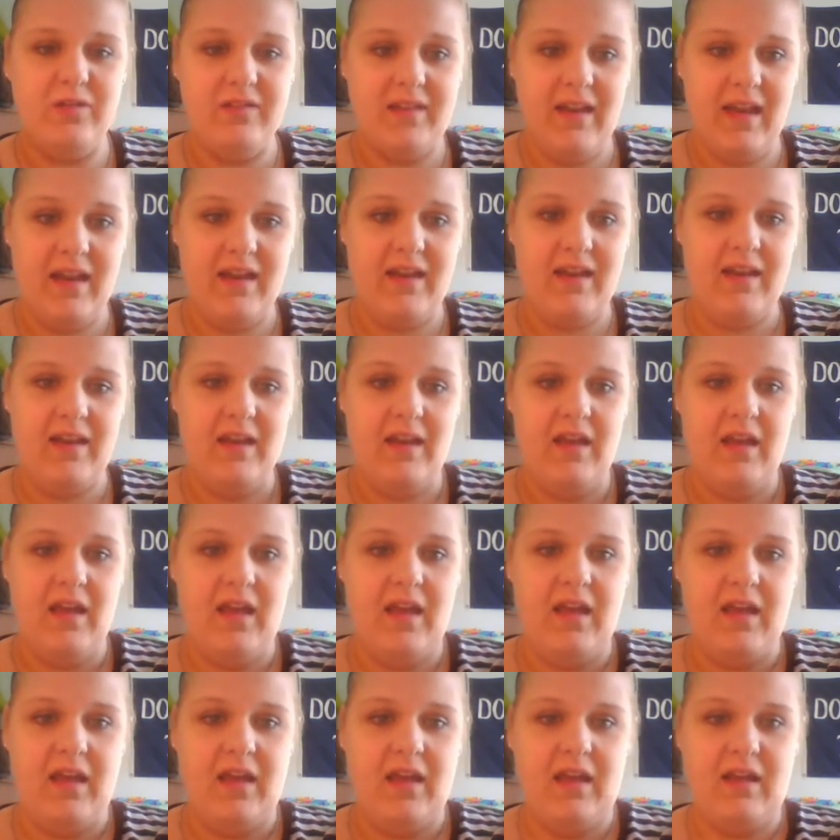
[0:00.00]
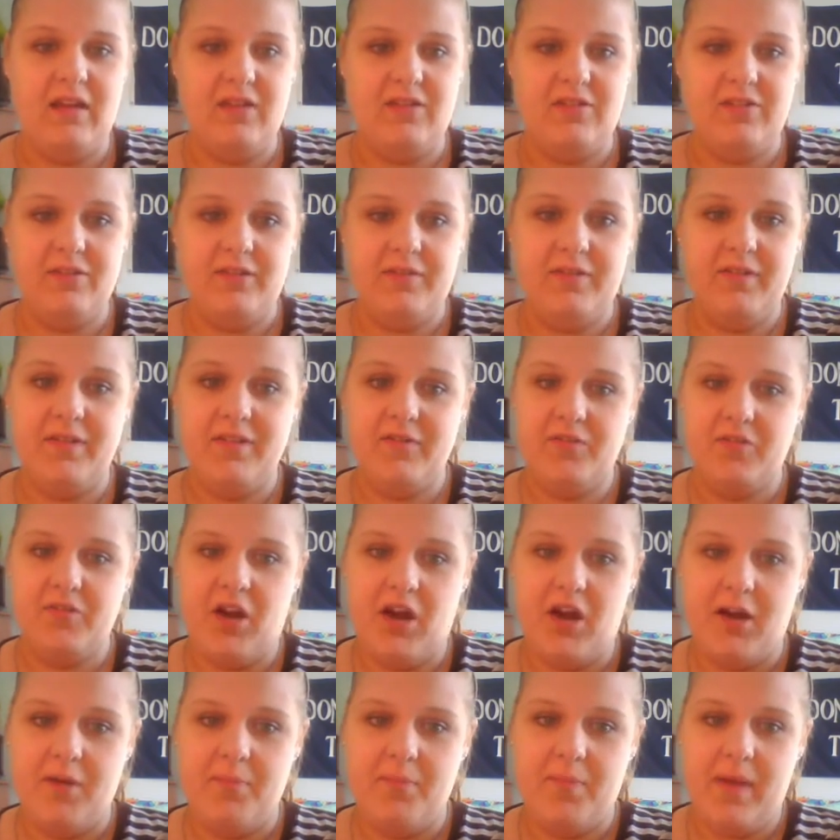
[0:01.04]
get in a serving of
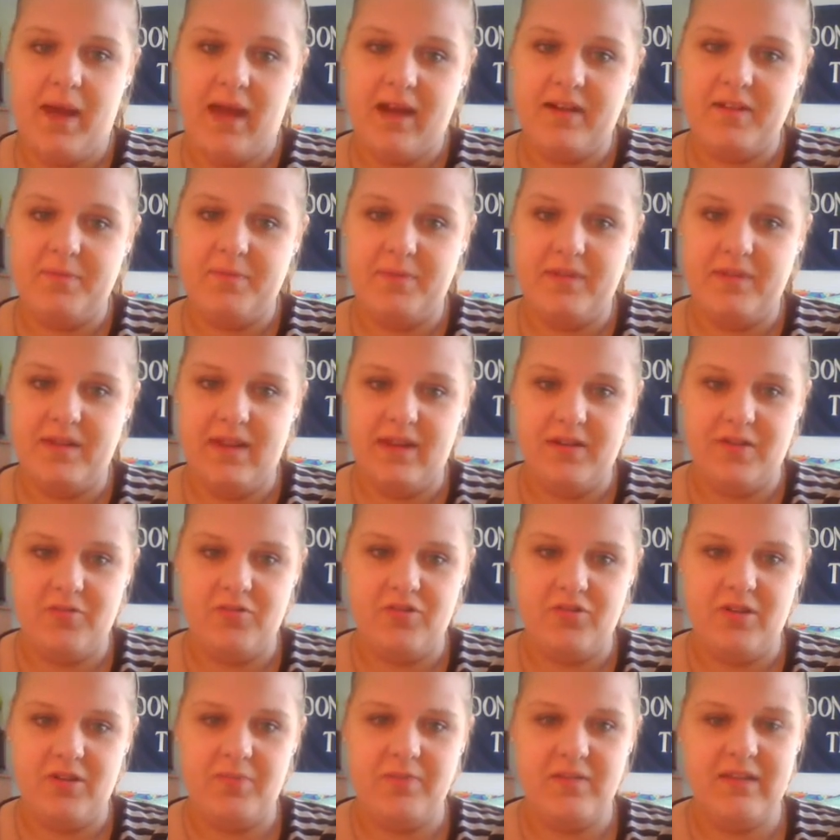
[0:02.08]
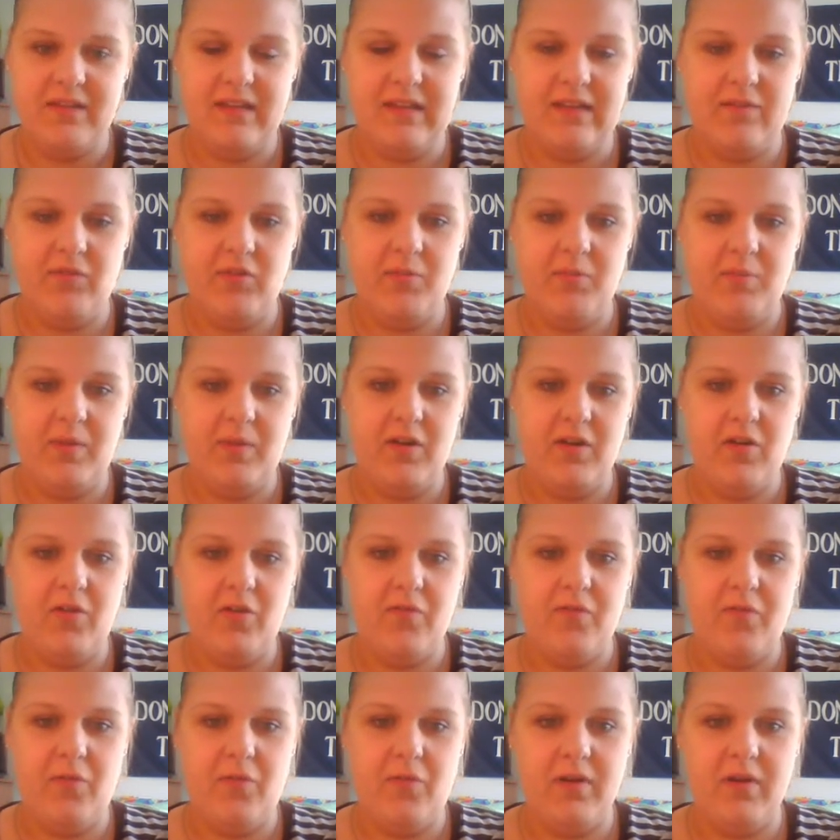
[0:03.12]
carb-packed potato chips. Even better,
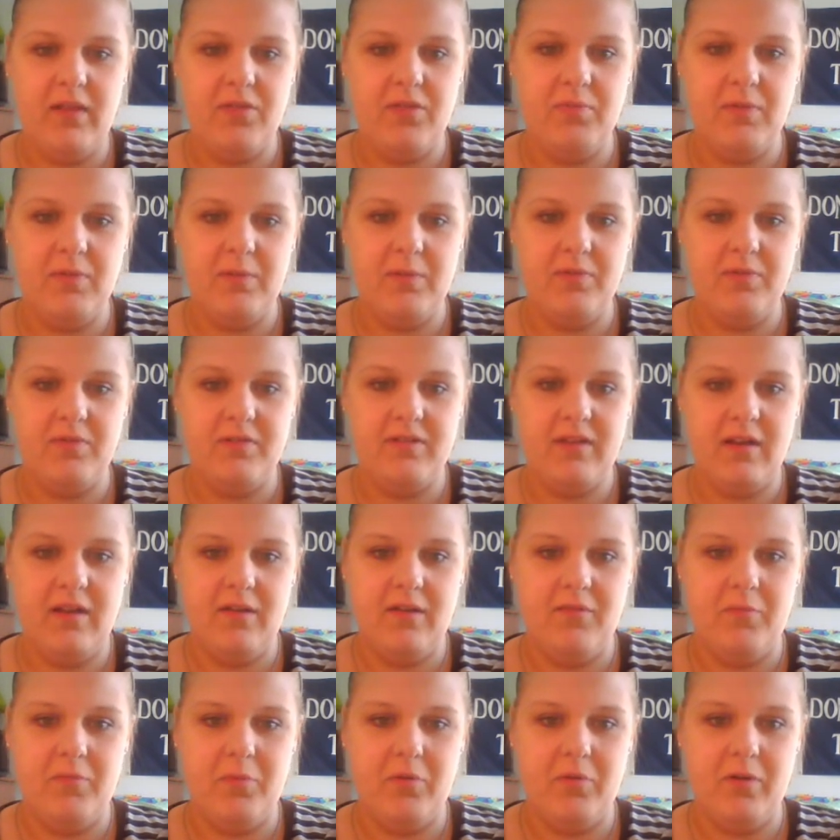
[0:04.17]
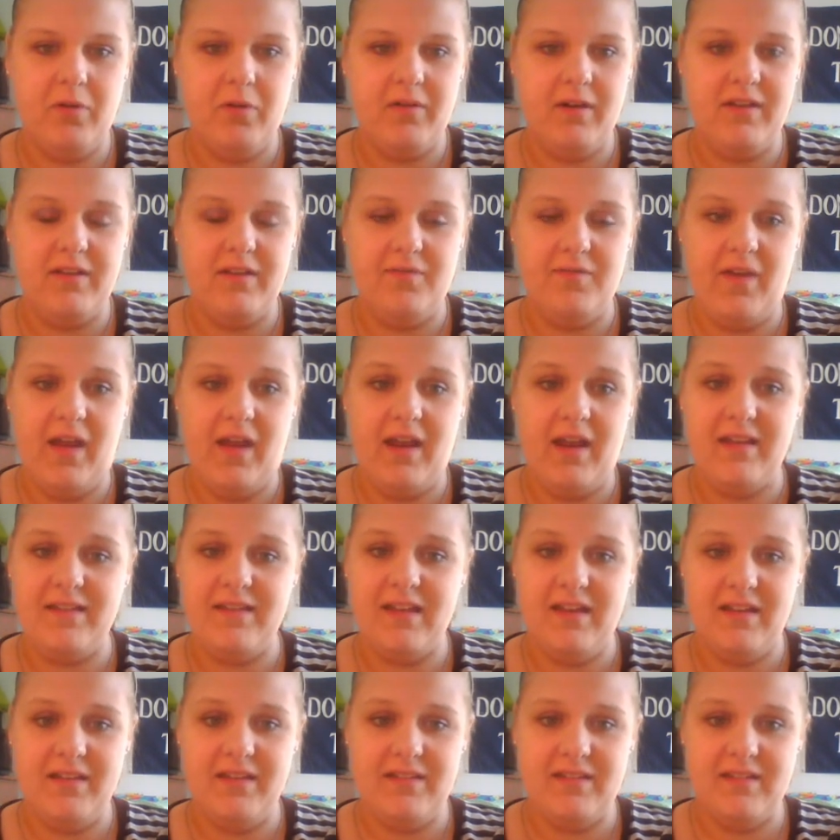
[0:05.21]
43% of a pork rind's fat is
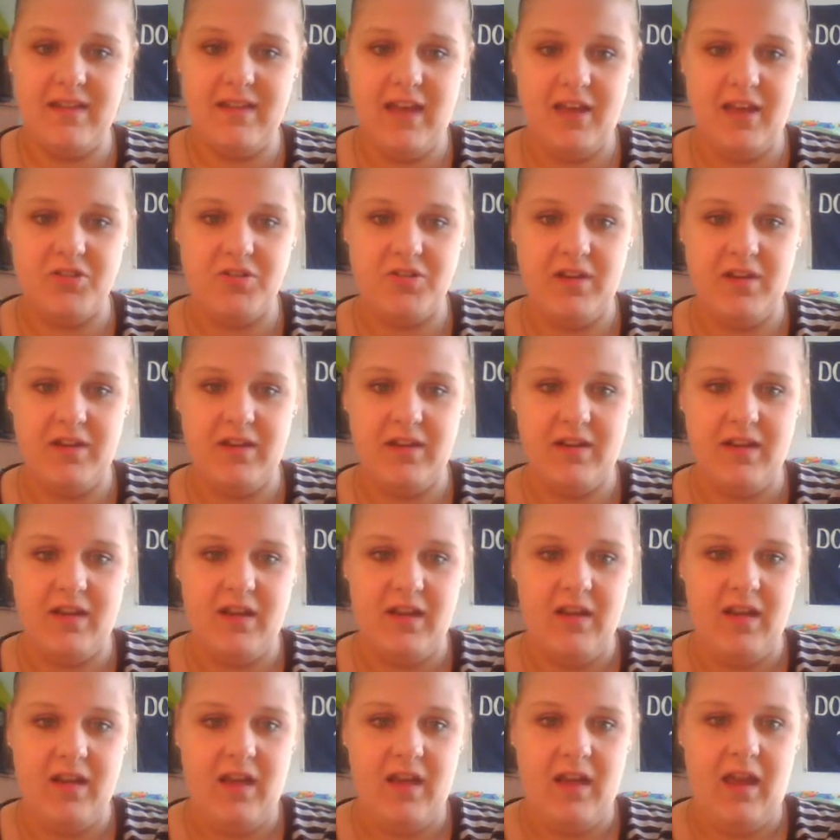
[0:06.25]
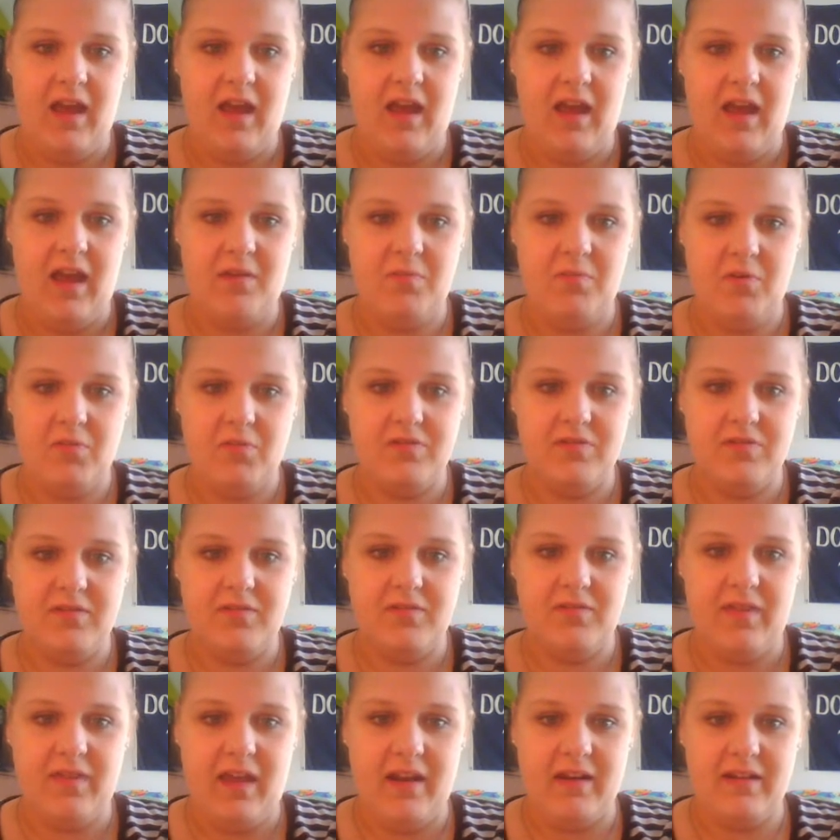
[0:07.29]
unsaturated, and most
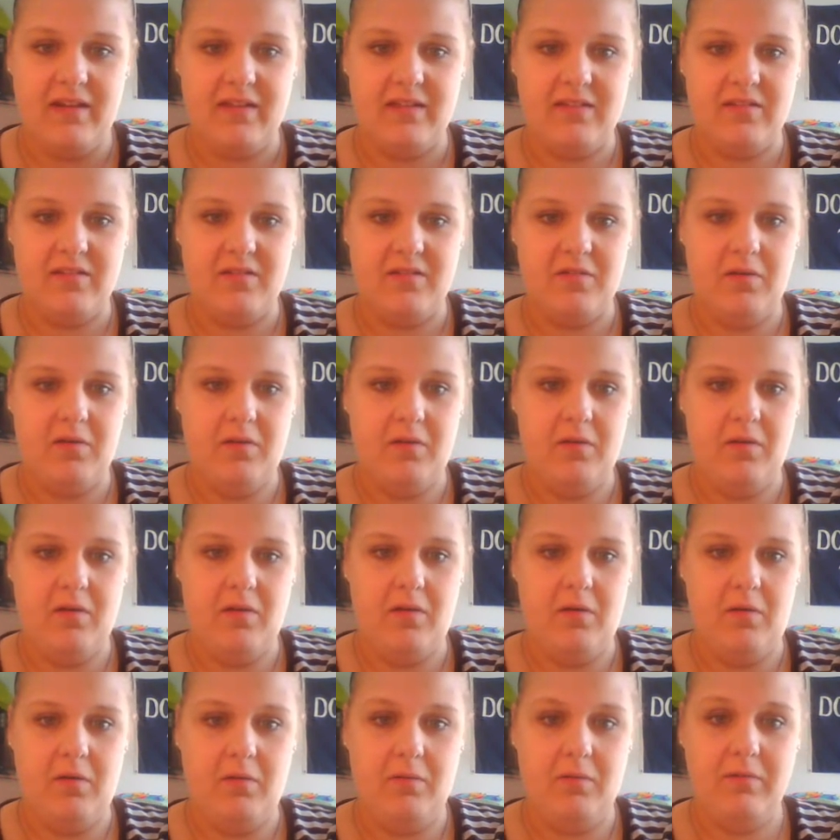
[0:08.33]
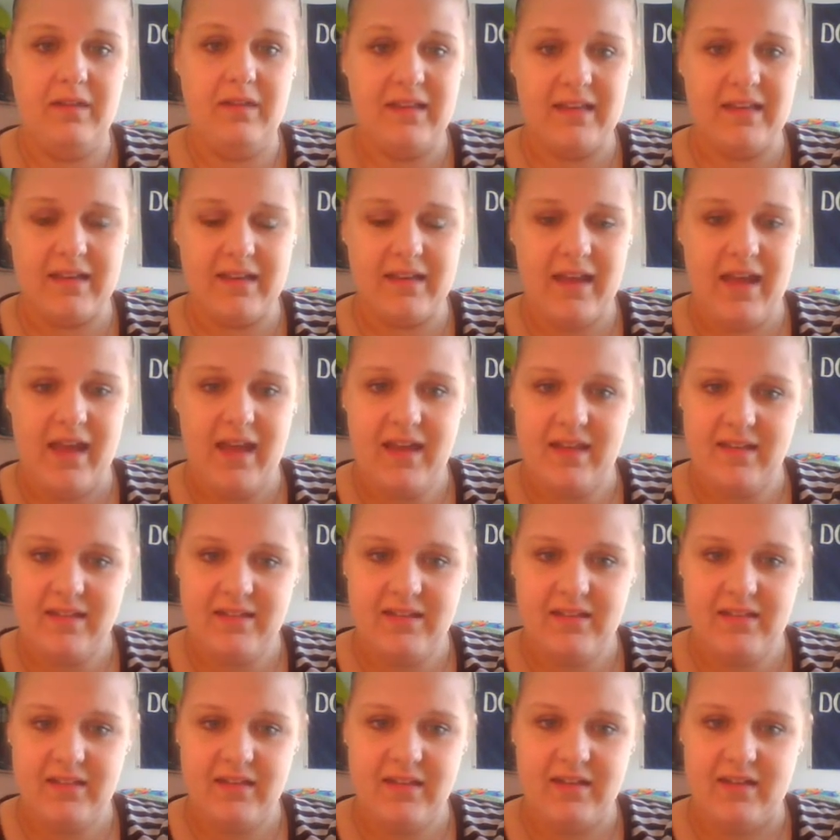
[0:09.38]
of that is oleic
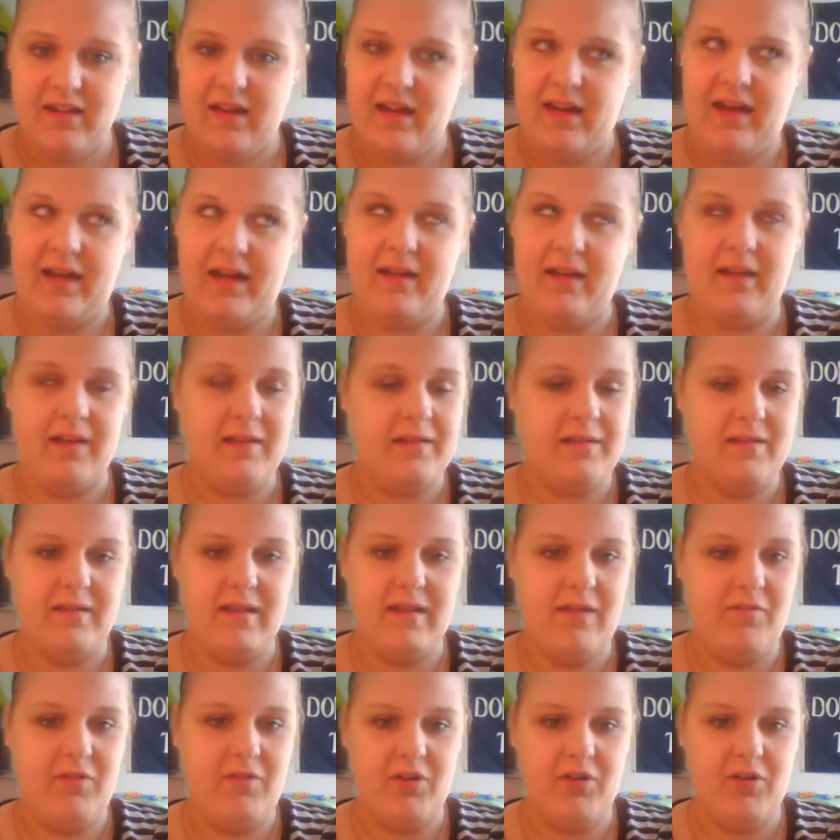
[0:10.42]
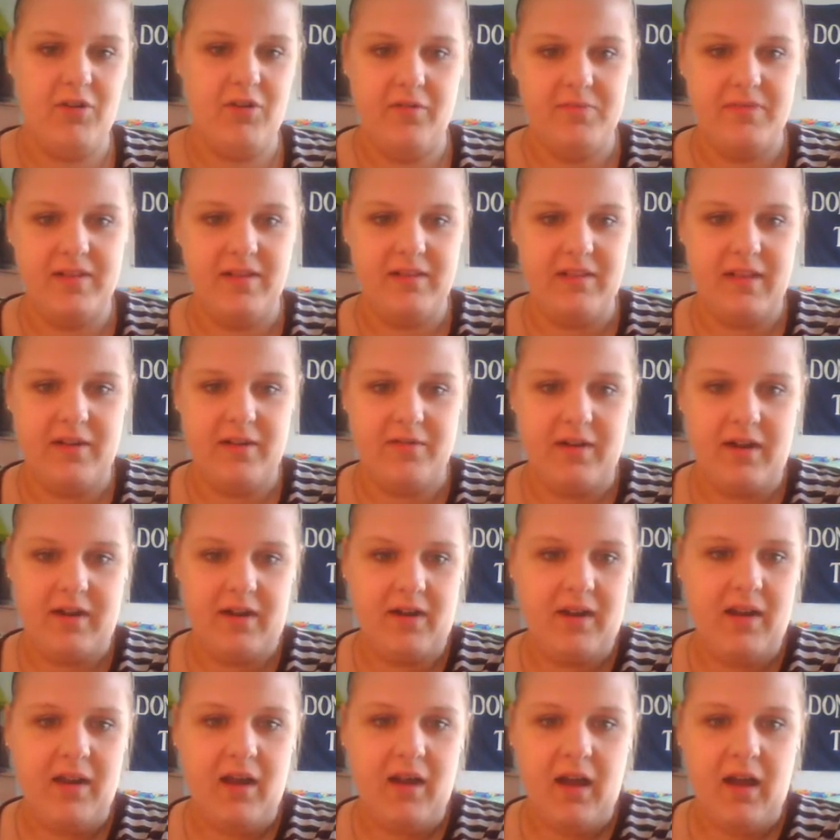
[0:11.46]
acid. I never know if I'm saying that right.